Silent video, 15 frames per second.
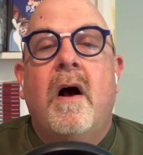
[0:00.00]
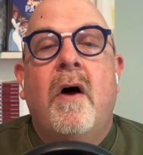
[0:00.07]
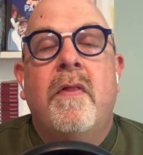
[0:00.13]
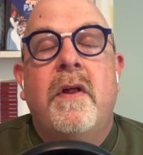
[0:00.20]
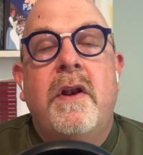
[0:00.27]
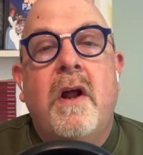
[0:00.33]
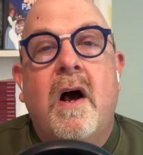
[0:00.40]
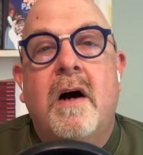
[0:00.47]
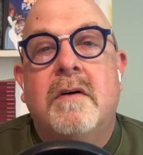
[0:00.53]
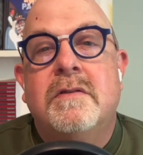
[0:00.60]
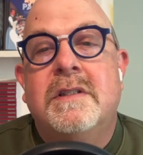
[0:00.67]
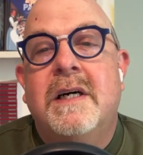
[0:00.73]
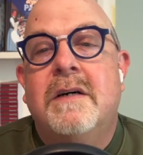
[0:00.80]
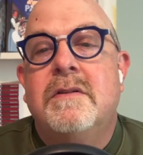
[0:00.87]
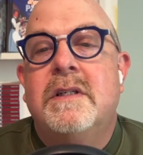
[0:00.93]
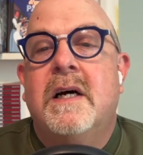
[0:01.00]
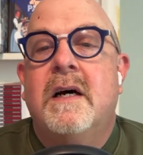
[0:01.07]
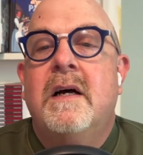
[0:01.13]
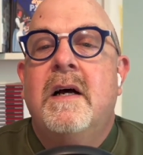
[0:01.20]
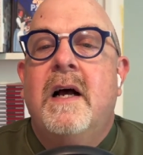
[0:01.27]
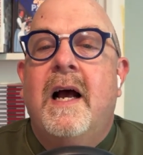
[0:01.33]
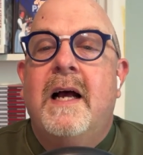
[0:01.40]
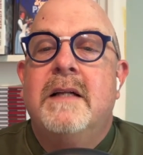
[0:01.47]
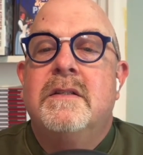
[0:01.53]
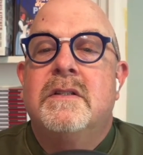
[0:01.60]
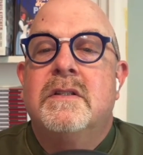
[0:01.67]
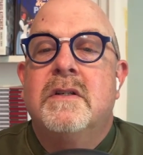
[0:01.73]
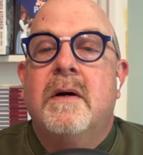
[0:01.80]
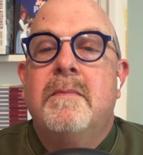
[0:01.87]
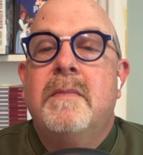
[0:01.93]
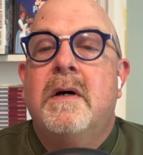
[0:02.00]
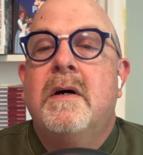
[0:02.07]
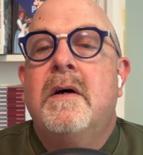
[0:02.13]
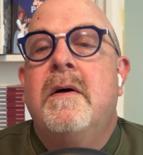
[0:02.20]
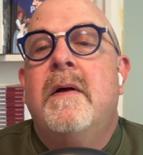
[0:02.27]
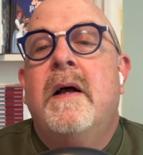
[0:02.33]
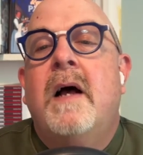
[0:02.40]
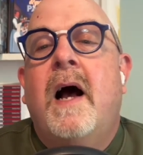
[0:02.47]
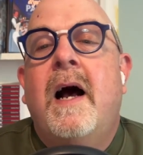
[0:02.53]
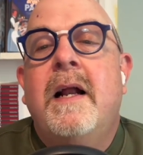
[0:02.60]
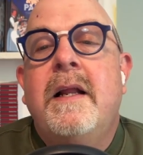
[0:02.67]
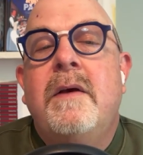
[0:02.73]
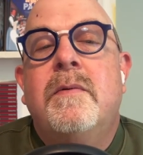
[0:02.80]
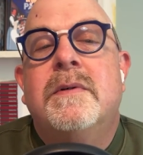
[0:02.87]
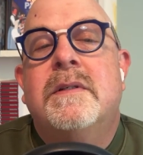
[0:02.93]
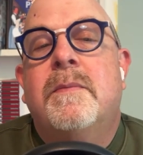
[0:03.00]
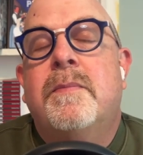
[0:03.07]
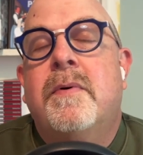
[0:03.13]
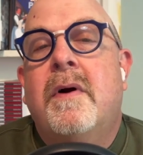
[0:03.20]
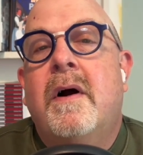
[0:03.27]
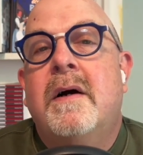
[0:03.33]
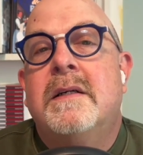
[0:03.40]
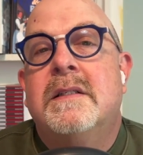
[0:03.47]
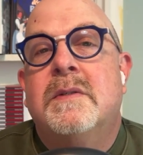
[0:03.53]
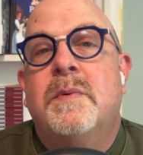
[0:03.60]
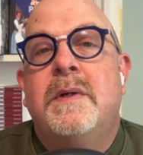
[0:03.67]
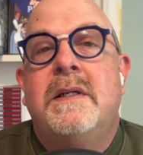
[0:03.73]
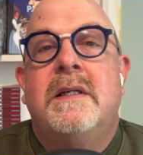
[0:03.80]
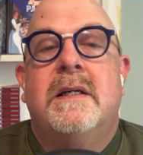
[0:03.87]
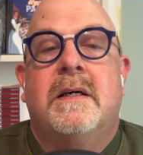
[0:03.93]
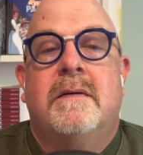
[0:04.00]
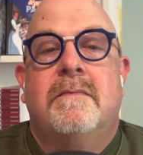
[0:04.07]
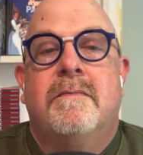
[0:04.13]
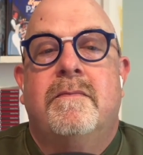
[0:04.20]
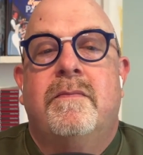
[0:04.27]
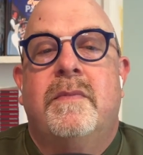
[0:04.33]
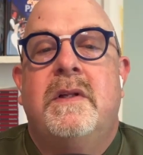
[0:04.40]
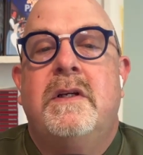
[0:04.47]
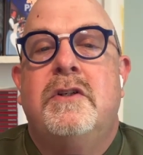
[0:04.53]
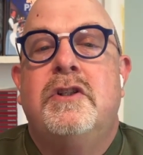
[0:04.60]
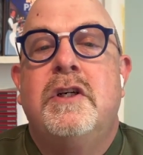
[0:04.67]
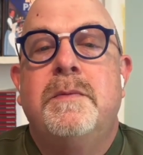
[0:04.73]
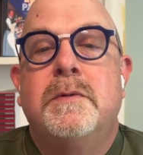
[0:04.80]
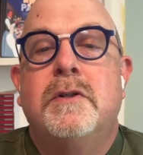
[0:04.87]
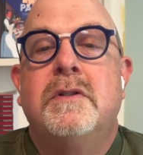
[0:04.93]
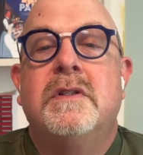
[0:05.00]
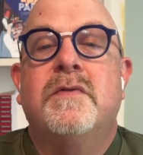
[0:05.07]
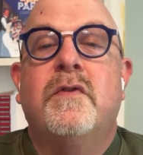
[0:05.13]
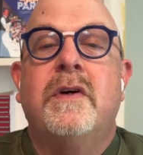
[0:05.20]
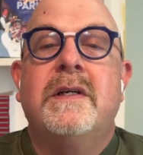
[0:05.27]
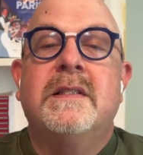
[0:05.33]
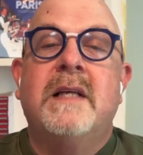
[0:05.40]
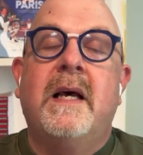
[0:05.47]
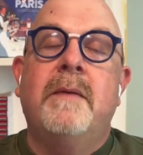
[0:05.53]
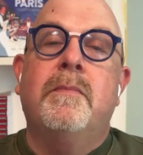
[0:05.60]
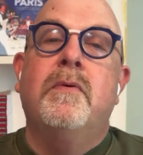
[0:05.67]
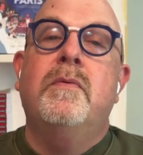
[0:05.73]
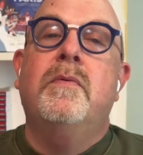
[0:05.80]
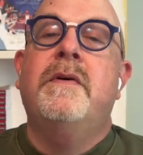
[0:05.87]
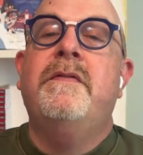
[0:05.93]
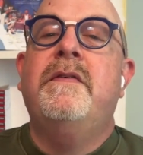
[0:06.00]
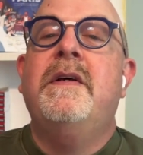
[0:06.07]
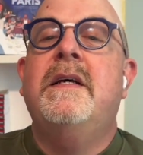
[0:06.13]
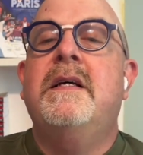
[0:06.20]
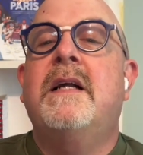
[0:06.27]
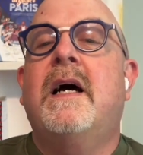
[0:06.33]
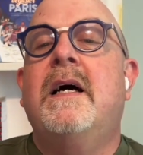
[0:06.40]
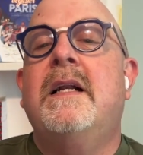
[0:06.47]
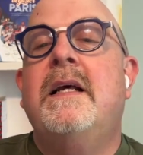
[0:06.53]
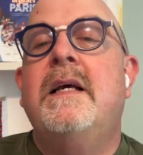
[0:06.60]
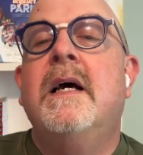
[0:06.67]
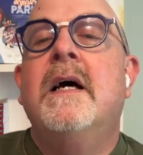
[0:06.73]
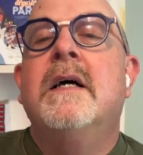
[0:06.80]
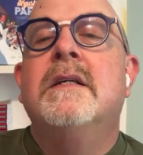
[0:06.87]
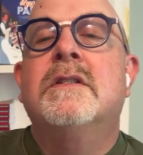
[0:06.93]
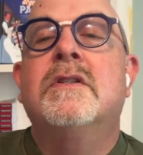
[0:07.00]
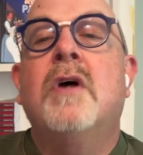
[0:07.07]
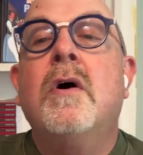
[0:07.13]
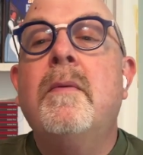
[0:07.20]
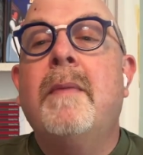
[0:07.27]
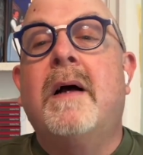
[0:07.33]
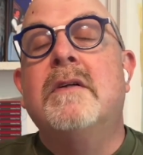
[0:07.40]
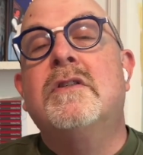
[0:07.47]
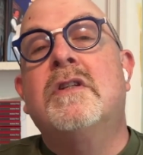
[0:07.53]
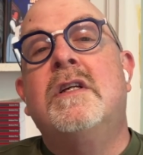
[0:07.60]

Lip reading: on the Nile Delta and Sumer, honey was a prized sweetener. The Egyptians, for example, revered honey so much